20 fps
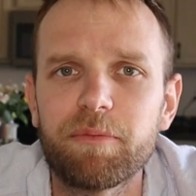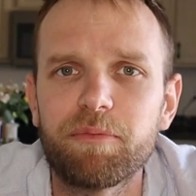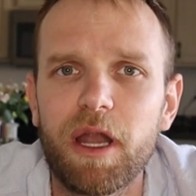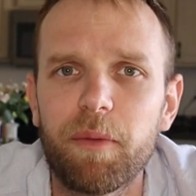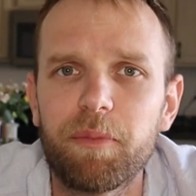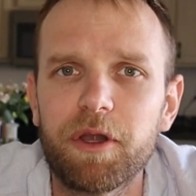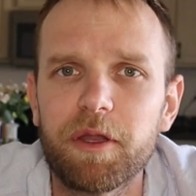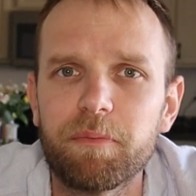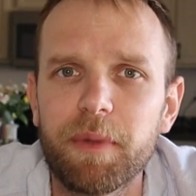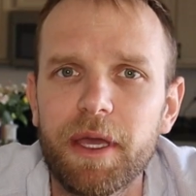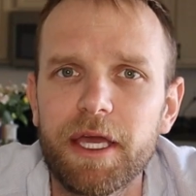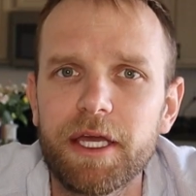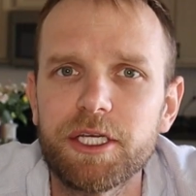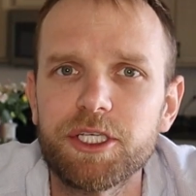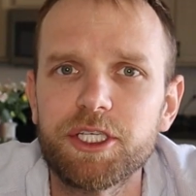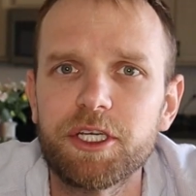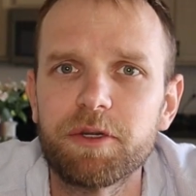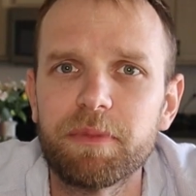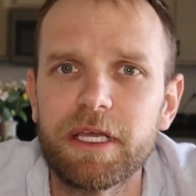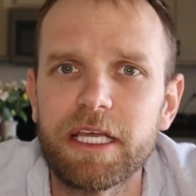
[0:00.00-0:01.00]
a property
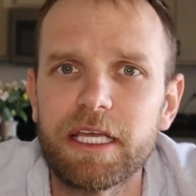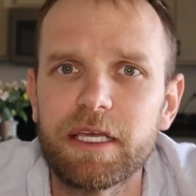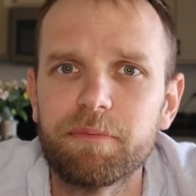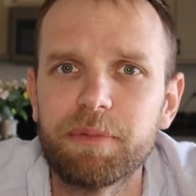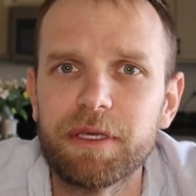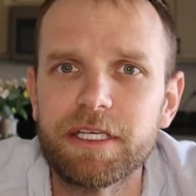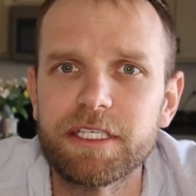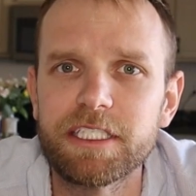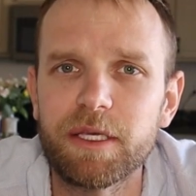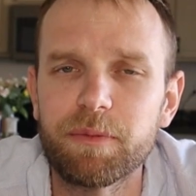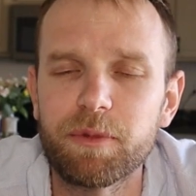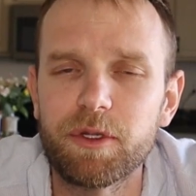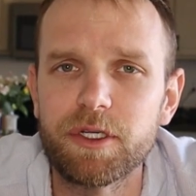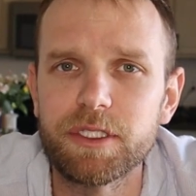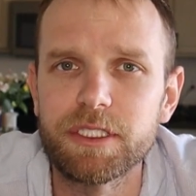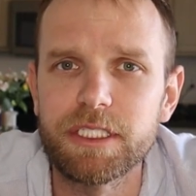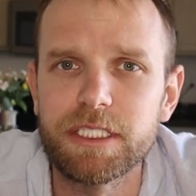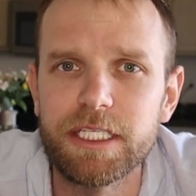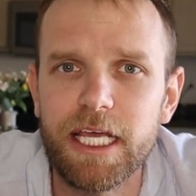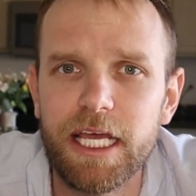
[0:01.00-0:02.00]
manager may be similar
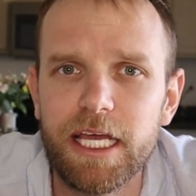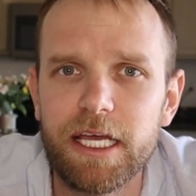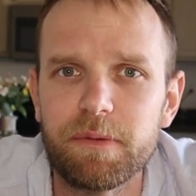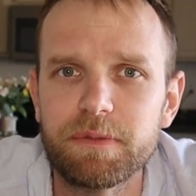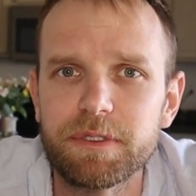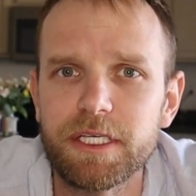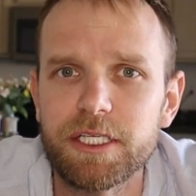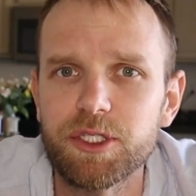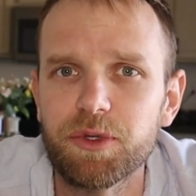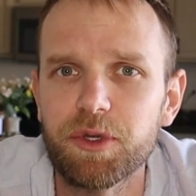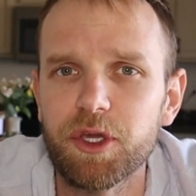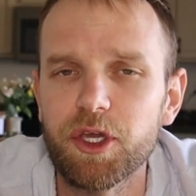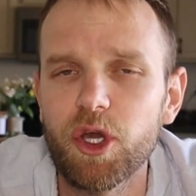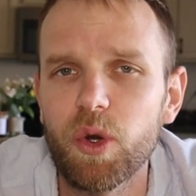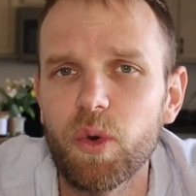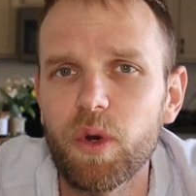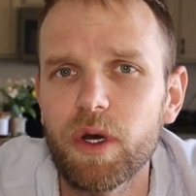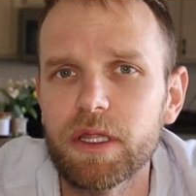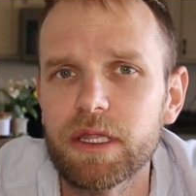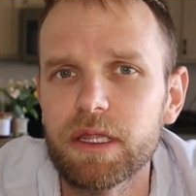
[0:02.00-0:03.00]
steps, as you can
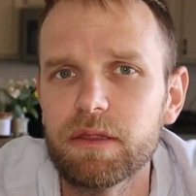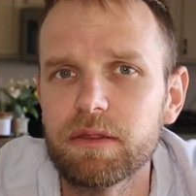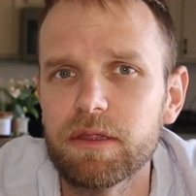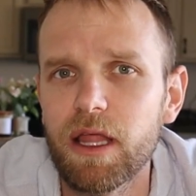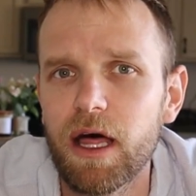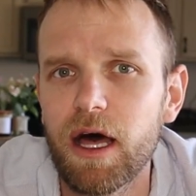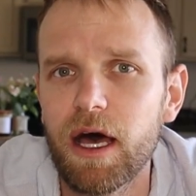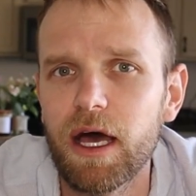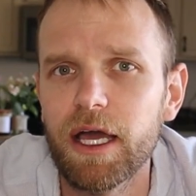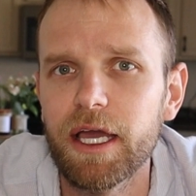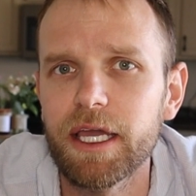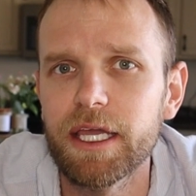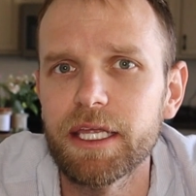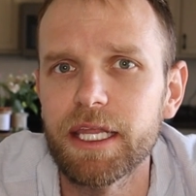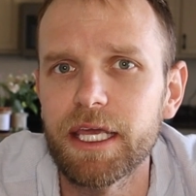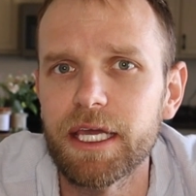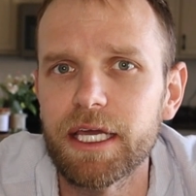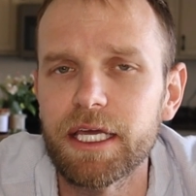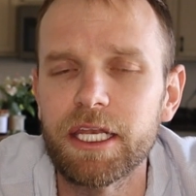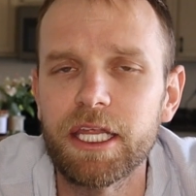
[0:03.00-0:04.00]
go
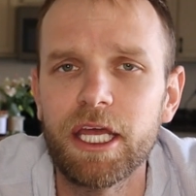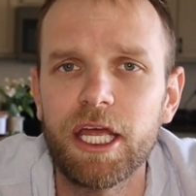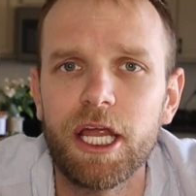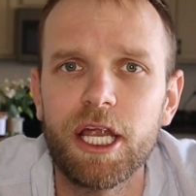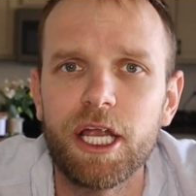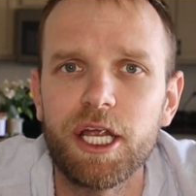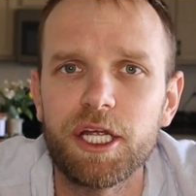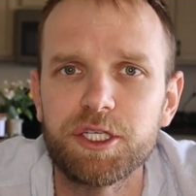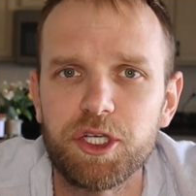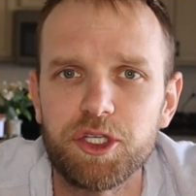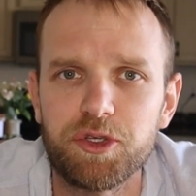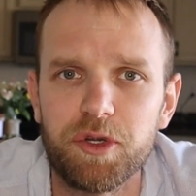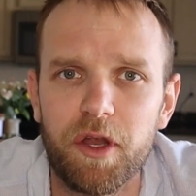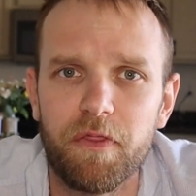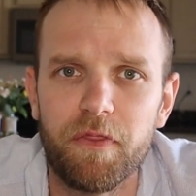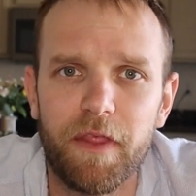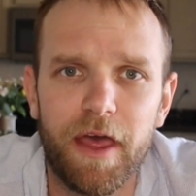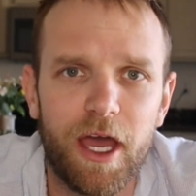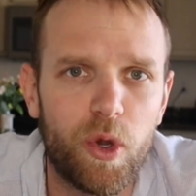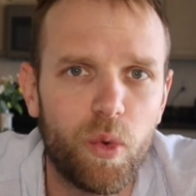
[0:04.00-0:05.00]
online and search
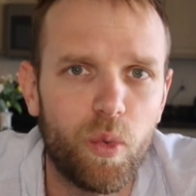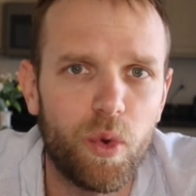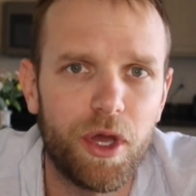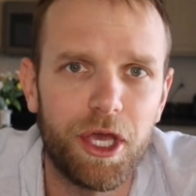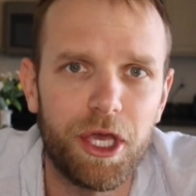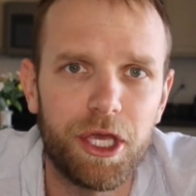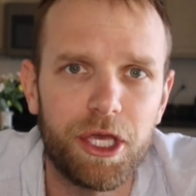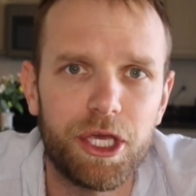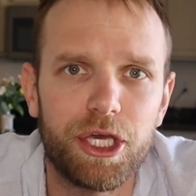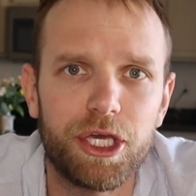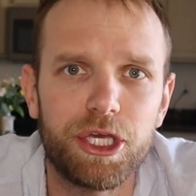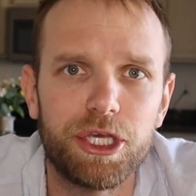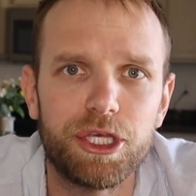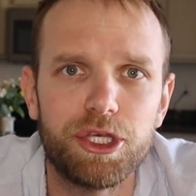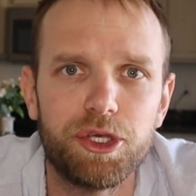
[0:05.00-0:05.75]
around that way.